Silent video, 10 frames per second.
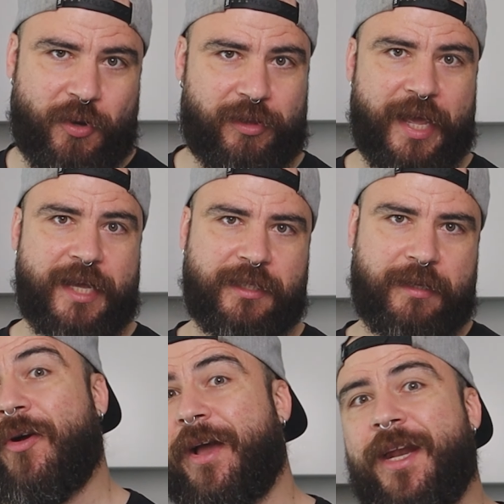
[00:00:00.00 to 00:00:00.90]
your
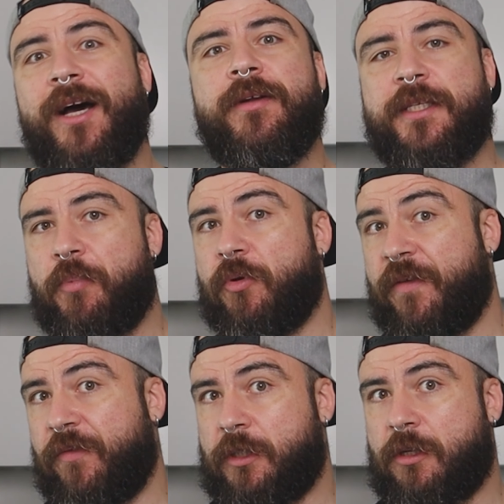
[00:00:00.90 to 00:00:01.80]
taste. Okay, now let's brew
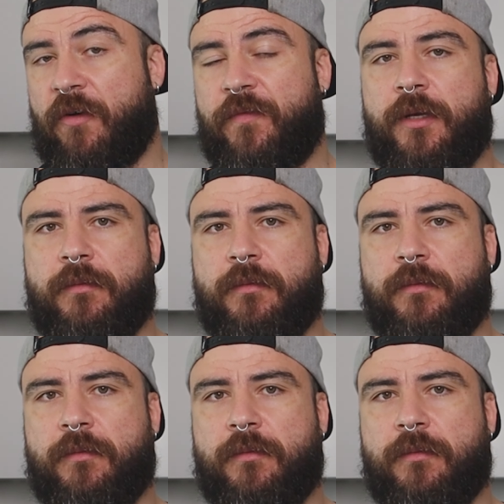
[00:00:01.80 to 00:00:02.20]
the first coffee.